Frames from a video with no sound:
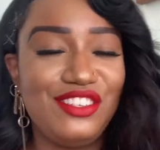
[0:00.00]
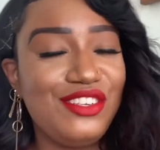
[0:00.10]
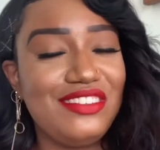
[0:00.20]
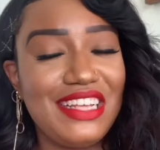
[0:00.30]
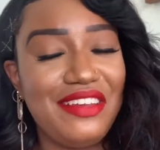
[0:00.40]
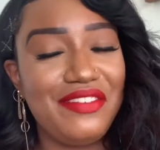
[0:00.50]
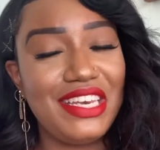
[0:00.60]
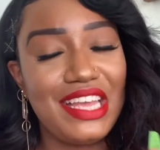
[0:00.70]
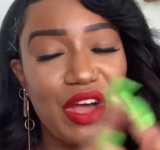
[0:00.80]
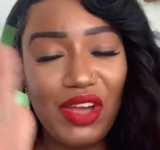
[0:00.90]
tuesday
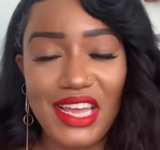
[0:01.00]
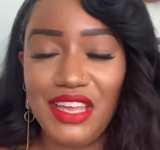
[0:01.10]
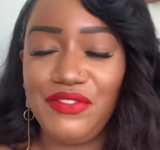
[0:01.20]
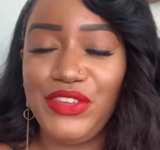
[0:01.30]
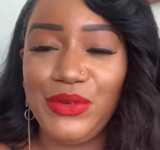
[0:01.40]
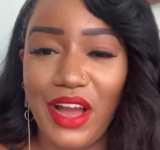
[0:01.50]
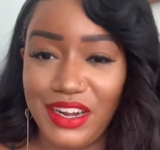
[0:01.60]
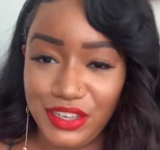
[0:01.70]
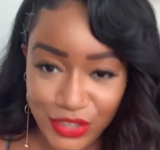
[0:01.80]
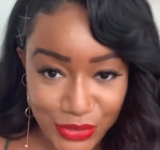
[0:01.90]
video if you are
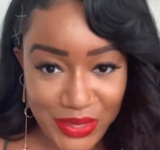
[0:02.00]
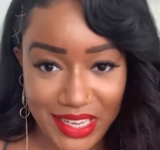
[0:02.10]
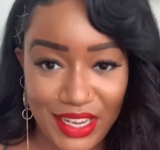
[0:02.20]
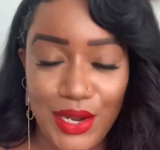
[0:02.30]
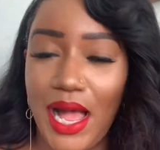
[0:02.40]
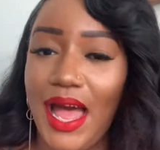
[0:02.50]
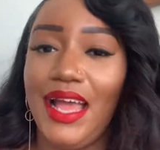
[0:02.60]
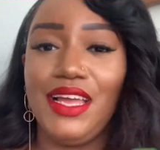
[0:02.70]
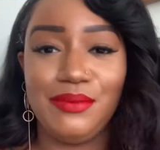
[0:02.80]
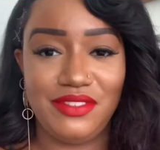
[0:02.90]
new here
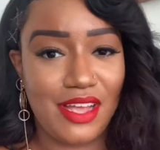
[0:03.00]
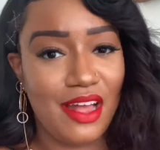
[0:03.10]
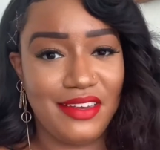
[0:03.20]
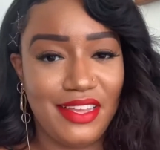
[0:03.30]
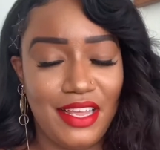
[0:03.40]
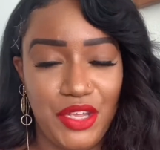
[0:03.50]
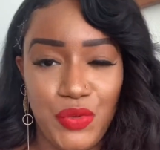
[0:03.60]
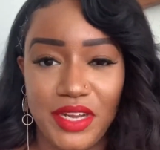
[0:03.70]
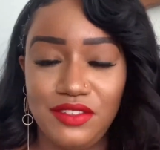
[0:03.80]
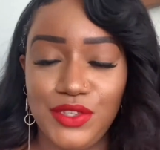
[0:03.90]
i am Sonja and
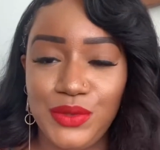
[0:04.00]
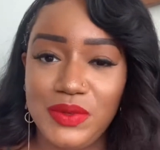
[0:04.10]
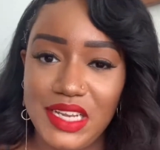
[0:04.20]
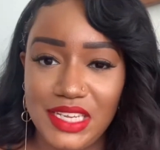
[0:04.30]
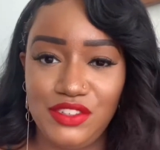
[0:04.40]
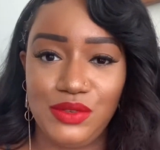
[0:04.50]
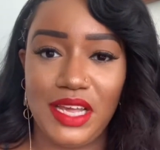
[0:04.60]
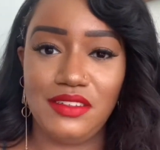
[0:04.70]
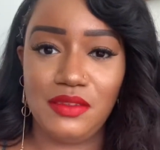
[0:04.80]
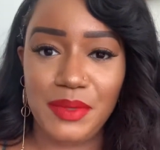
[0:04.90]
you are tuned
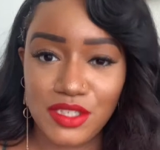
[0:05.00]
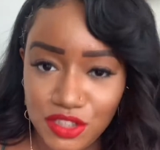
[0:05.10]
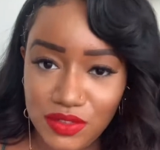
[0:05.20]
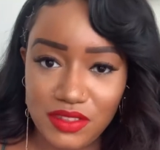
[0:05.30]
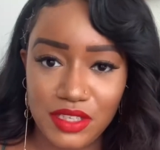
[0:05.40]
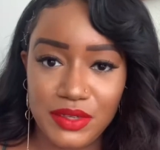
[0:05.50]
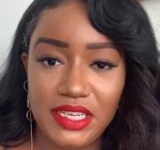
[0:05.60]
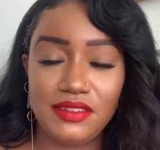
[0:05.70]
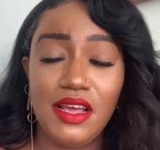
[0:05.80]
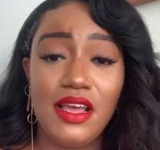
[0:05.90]
into a spiritual
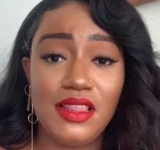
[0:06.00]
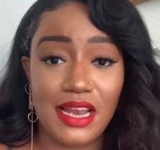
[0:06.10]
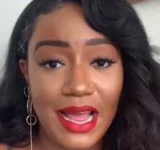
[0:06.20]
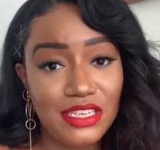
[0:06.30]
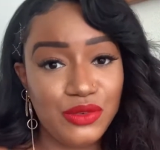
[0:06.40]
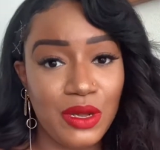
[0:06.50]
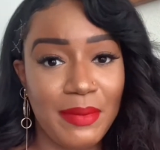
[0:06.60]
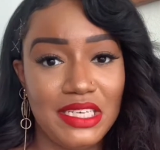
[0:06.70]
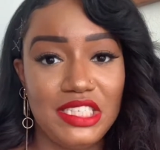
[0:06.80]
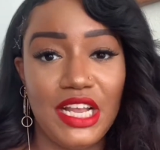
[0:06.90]
series that i do on
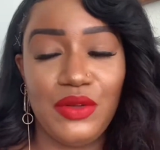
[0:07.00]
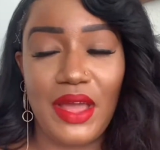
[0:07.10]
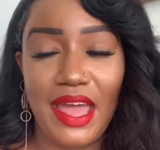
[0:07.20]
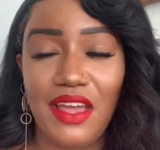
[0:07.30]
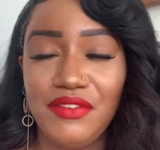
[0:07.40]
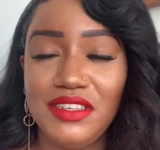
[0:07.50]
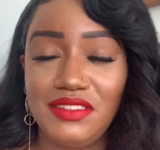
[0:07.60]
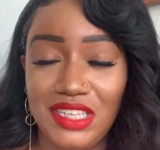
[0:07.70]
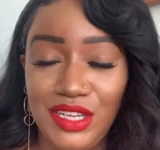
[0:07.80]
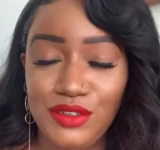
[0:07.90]
my channel every
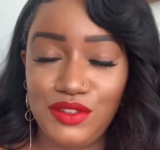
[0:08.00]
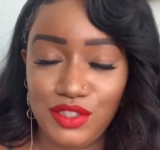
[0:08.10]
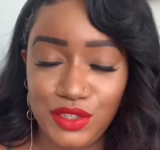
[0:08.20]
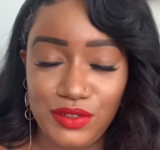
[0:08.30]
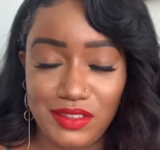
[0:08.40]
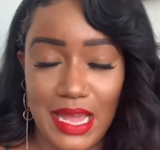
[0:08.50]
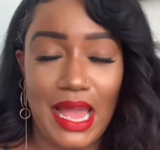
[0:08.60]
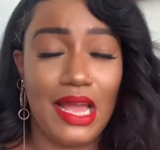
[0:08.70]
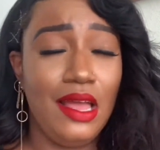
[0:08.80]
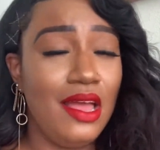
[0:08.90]
single
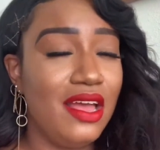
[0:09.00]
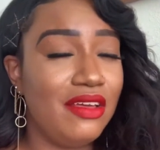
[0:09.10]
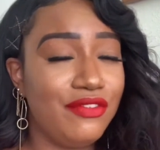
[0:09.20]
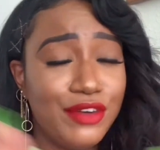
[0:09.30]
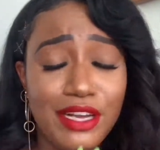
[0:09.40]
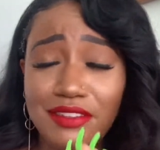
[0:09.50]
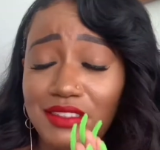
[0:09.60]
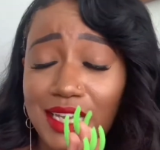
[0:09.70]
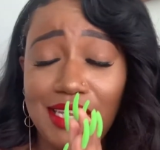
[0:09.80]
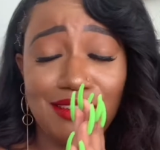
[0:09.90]
tuesday first
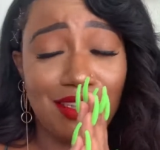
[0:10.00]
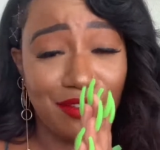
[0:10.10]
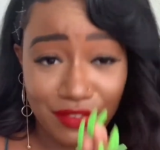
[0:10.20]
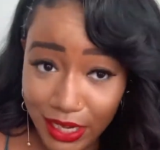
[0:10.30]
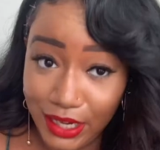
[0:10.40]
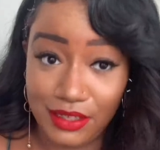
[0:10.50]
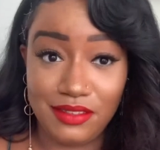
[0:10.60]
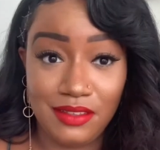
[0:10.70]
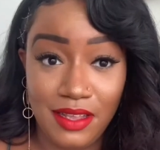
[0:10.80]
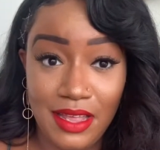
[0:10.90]
things
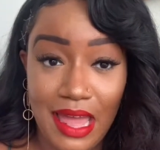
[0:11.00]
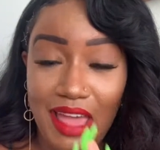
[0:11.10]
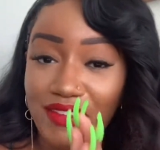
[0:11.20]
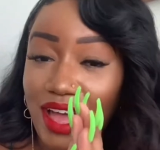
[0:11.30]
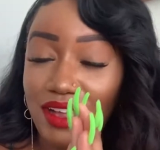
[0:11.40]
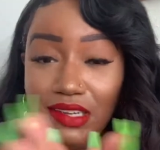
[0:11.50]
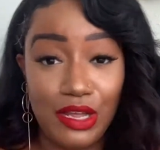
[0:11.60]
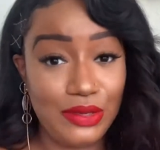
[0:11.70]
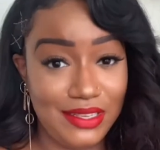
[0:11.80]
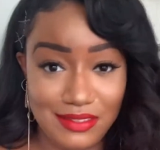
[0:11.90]
first have y'all
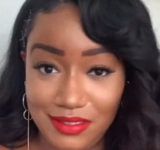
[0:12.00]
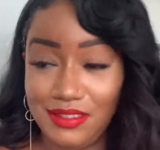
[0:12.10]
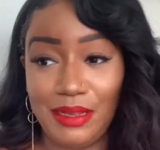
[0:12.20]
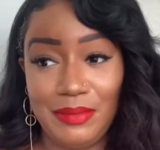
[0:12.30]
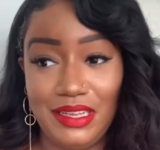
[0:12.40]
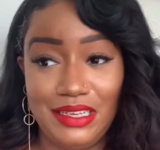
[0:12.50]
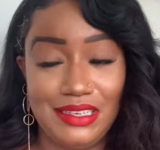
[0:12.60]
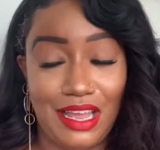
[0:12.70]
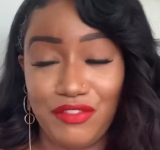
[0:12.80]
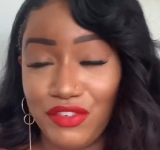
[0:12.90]
noticed something
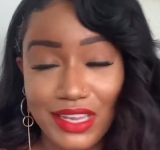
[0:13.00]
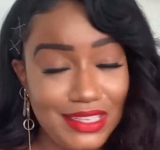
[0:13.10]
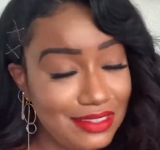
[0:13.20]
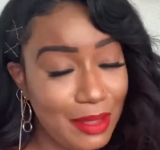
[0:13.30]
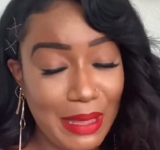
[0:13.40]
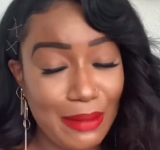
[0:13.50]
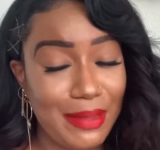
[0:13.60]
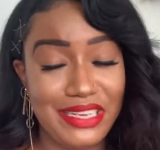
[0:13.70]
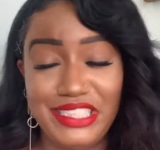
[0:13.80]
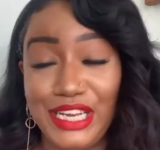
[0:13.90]
different about
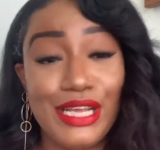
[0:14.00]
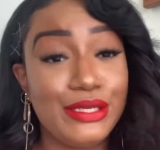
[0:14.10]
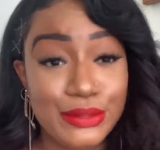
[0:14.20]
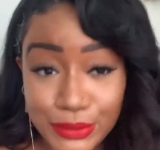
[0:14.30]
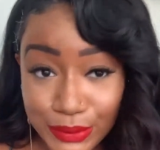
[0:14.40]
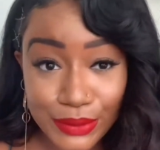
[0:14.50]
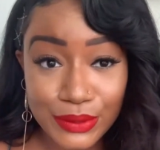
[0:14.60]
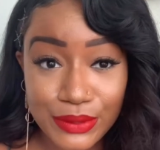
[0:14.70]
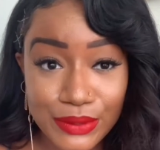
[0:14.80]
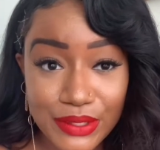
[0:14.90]
my channel
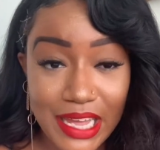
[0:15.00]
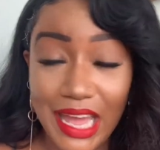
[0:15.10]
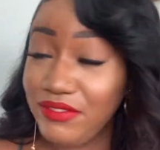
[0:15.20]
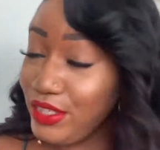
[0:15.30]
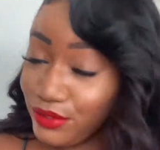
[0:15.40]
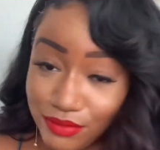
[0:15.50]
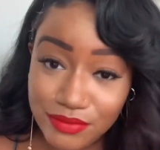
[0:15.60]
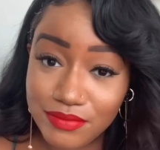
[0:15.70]
have you